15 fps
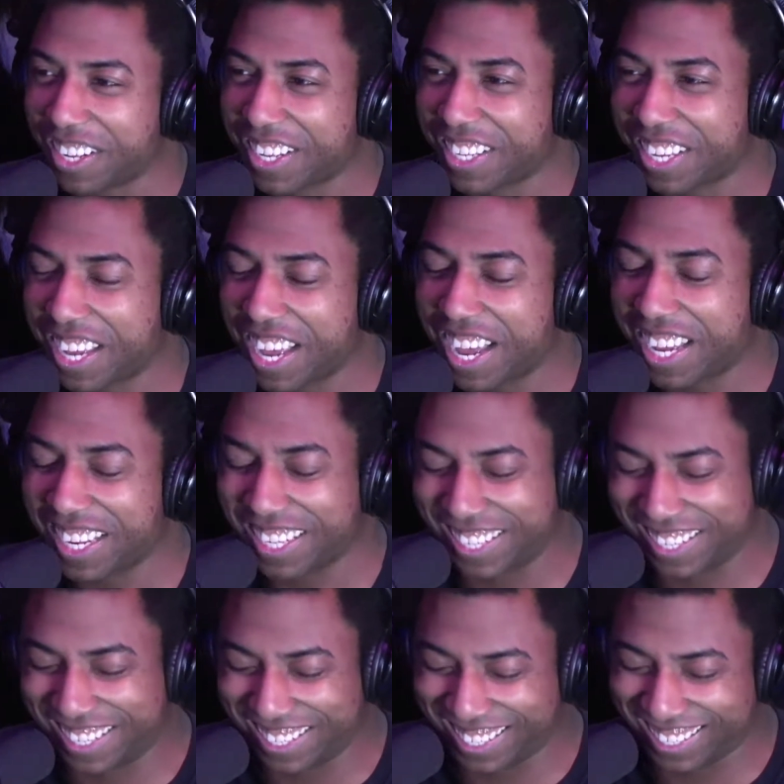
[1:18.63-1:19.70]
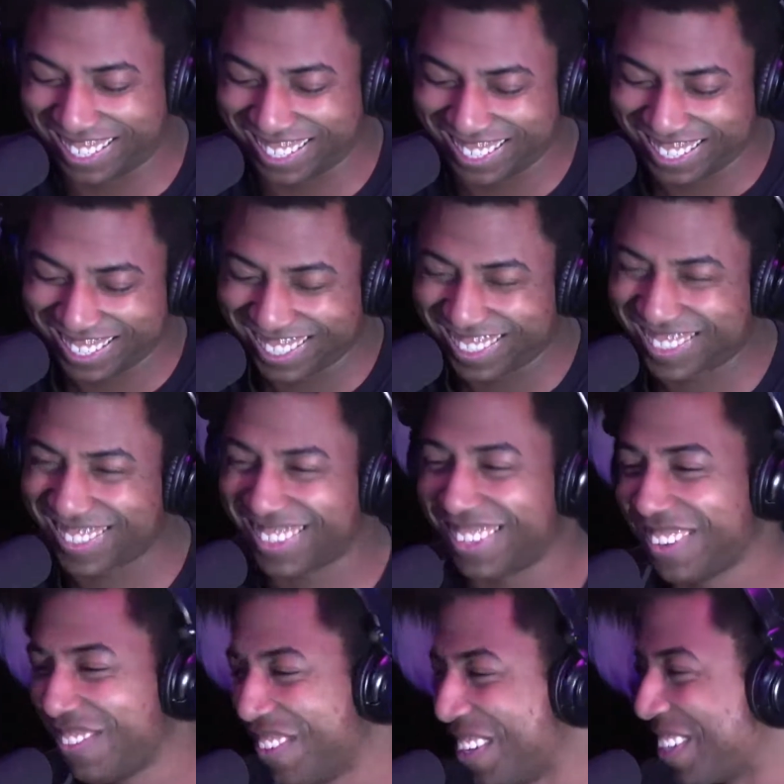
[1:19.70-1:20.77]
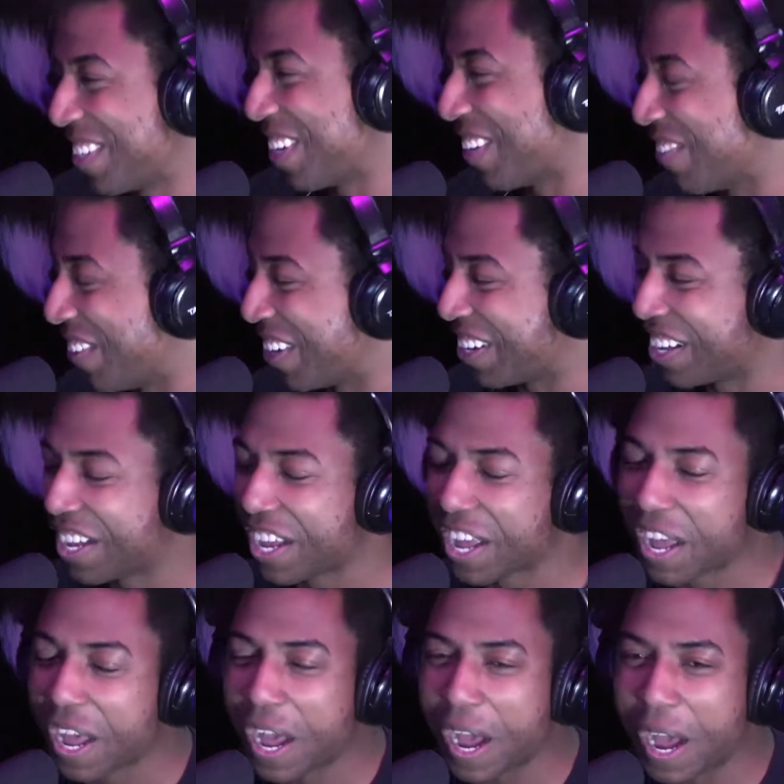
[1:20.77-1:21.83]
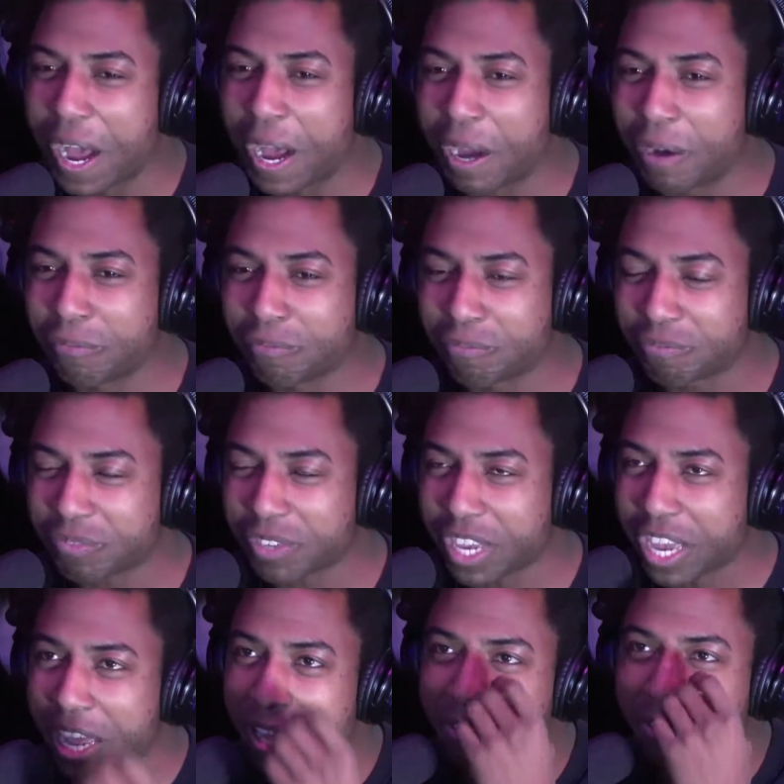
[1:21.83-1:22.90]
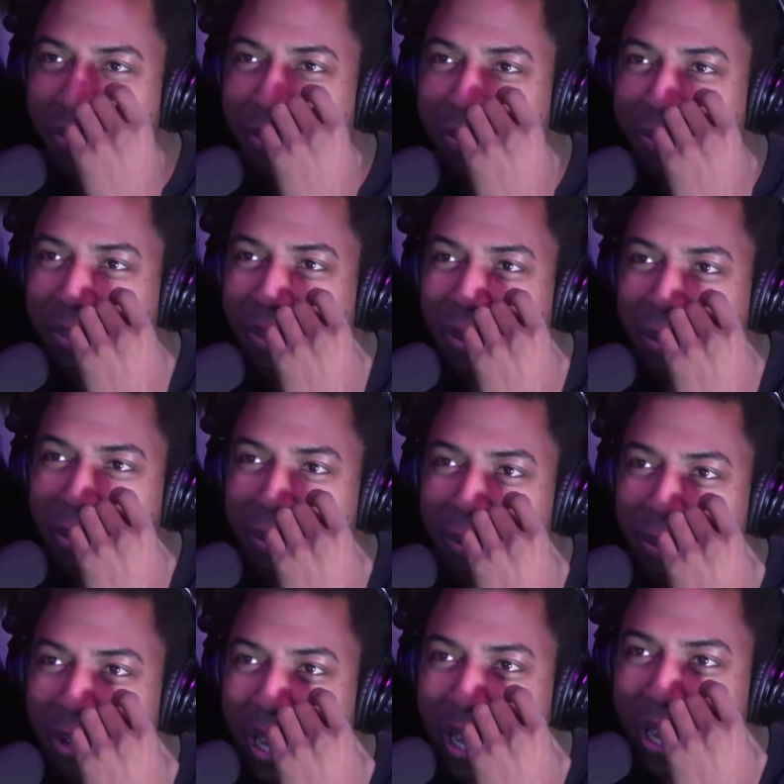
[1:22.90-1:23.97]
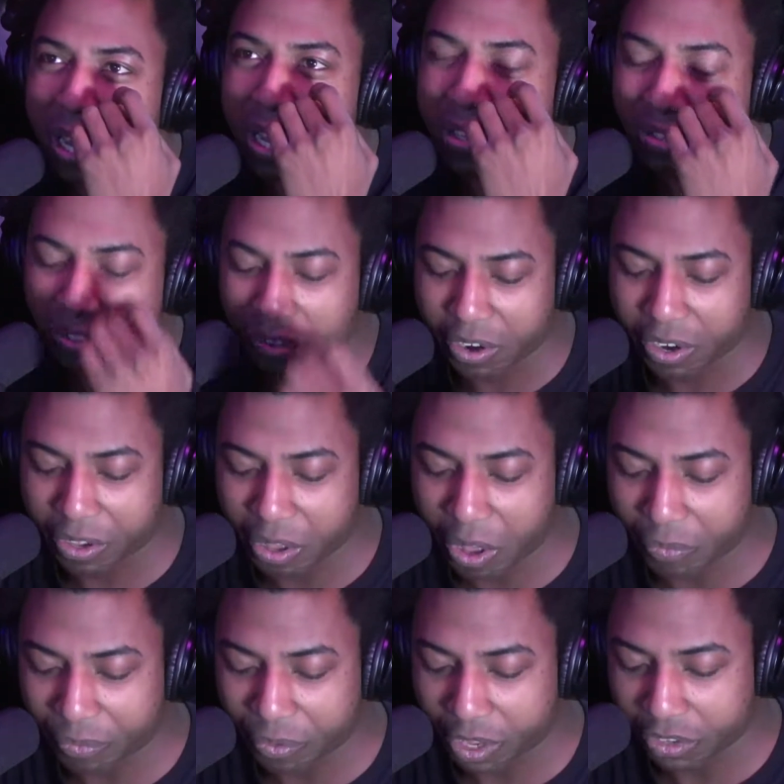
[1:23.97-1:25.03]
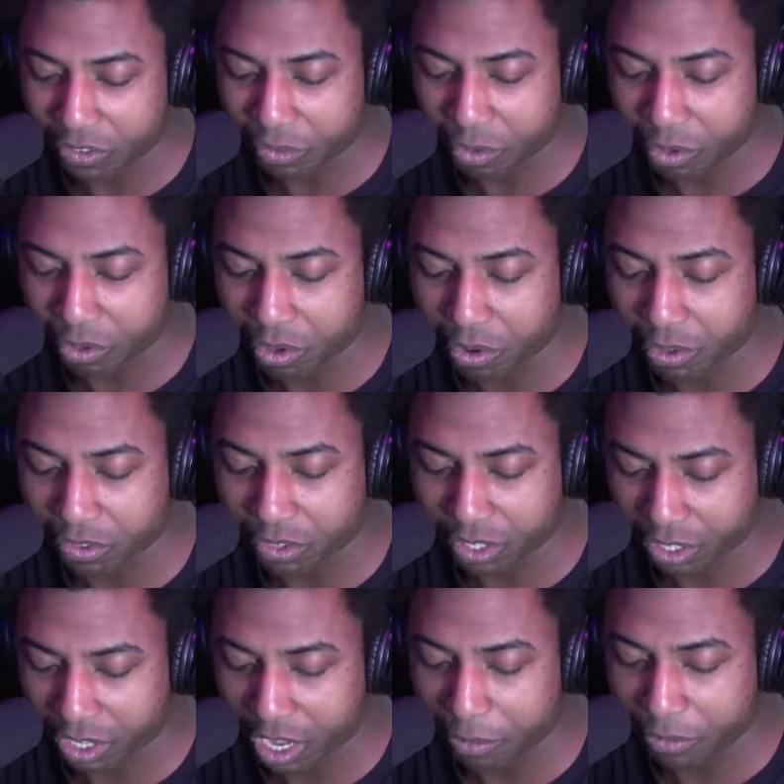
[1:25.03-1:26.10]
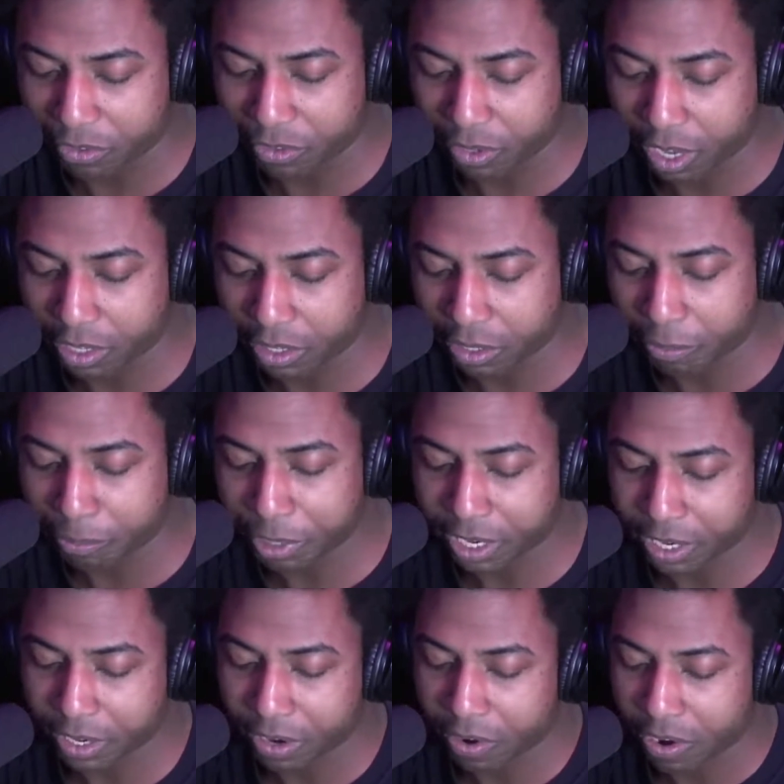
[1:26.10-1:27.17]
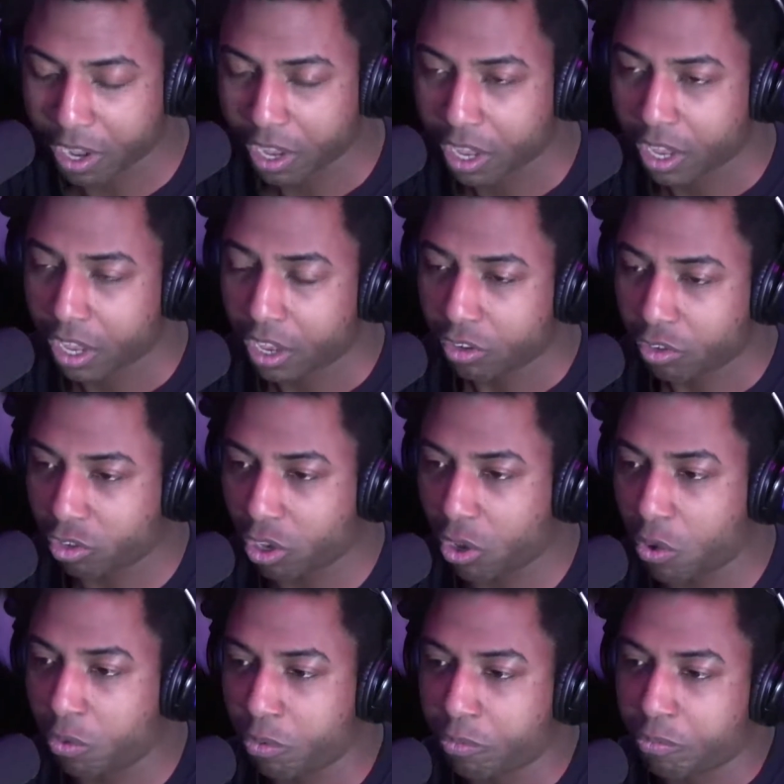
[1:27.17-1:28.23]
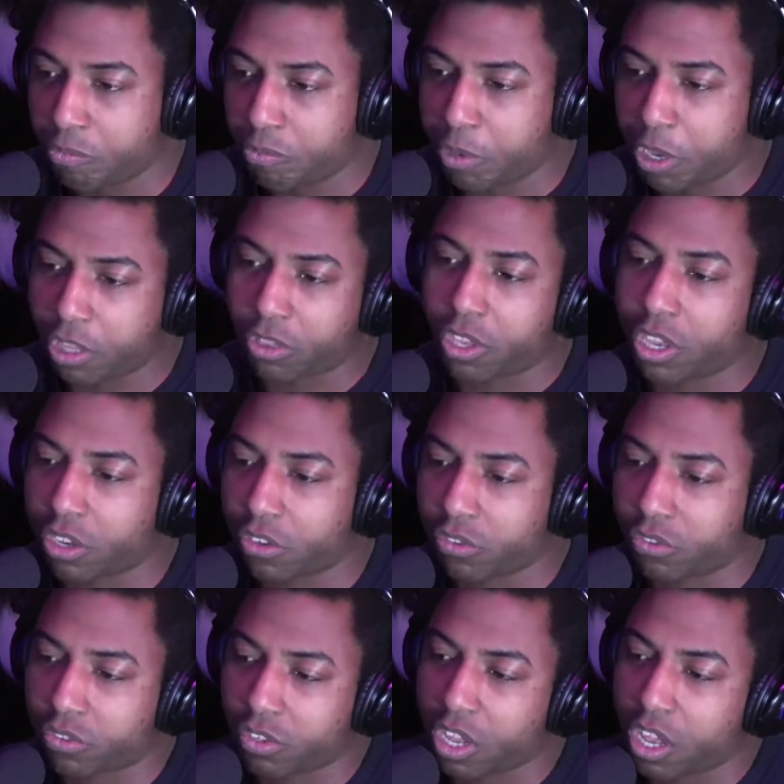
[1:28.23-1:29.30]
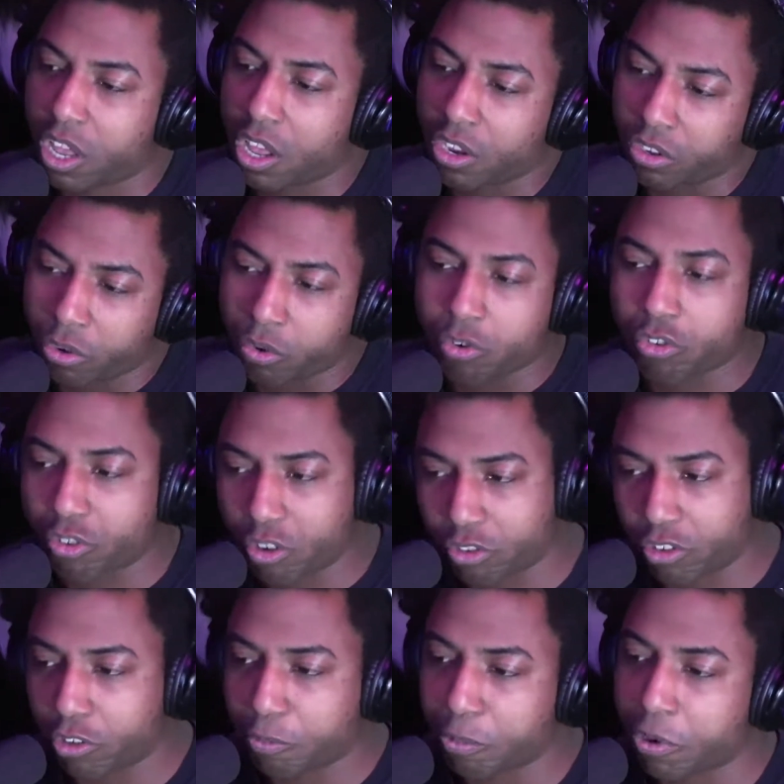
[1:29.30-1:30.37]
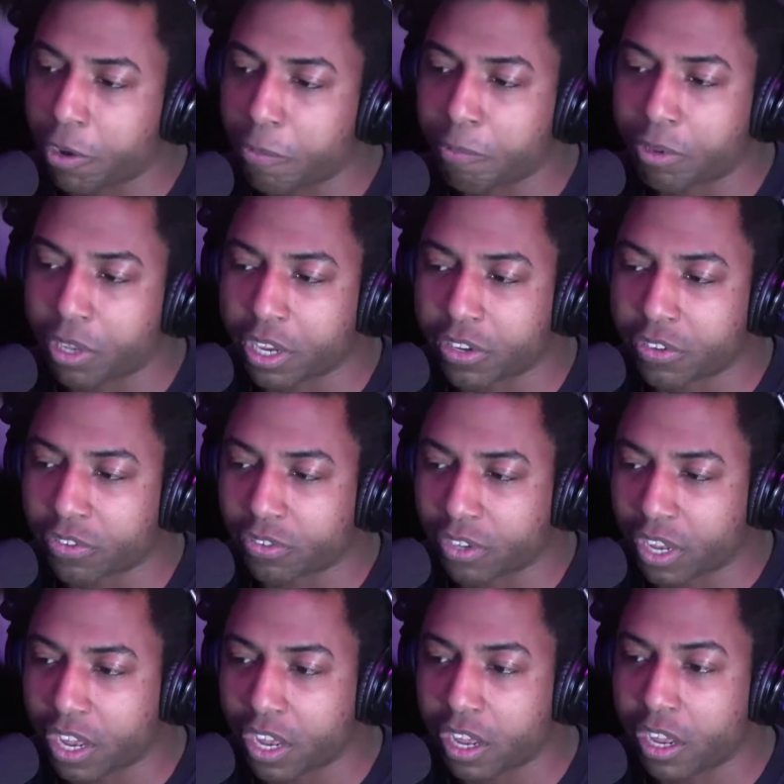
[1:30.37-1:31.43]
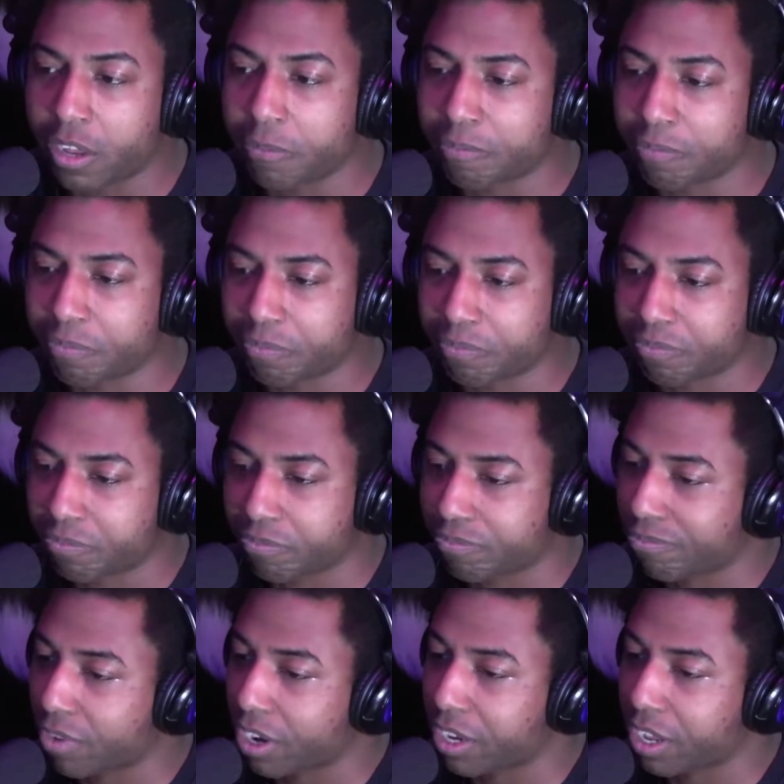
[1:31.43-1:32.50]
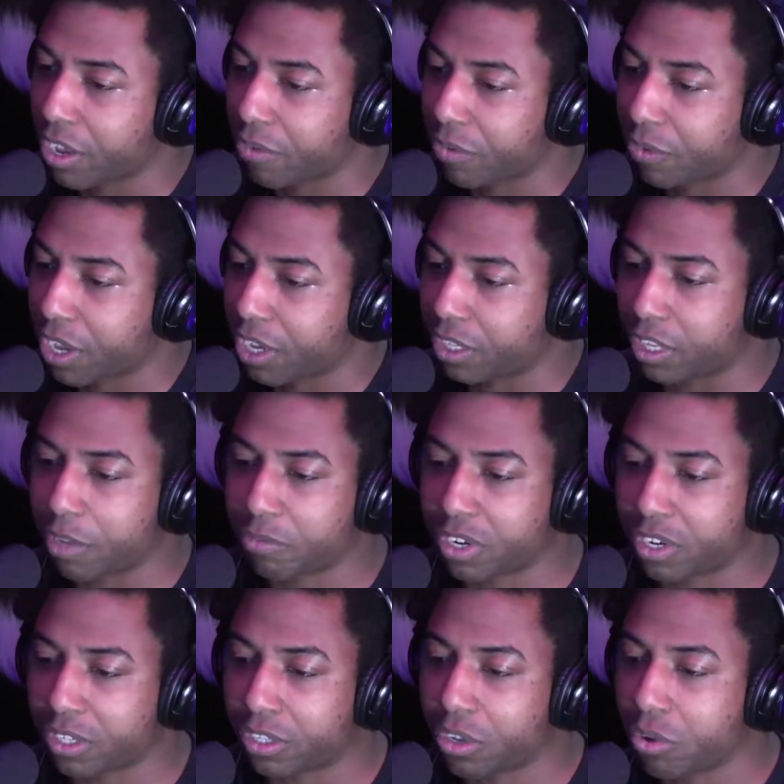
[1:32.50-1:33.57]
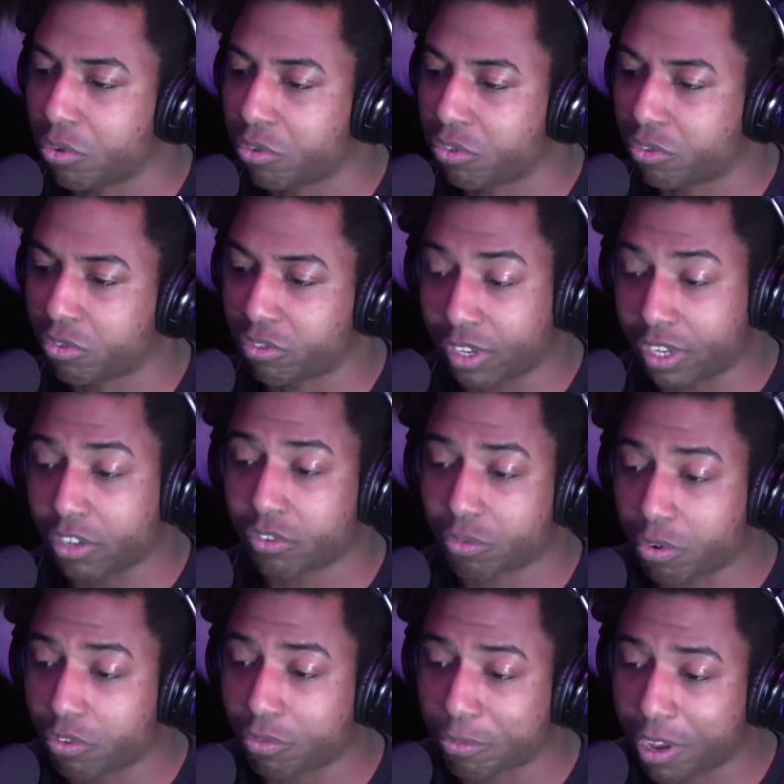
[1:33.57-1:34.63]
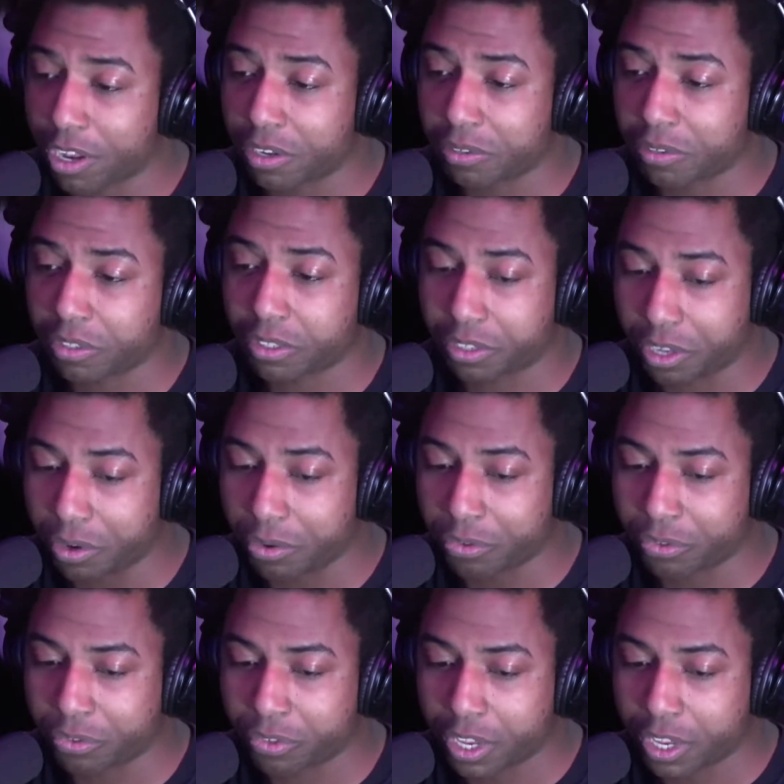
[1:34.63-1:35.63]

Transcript: Yeah. So it'll be a good one. Yeah, dude. So, starting off, we'll go into the clubs a little bit here. So, big things, new restrictions put in place. Right now we've got clubs that are closed. Zany's Rosemont closed.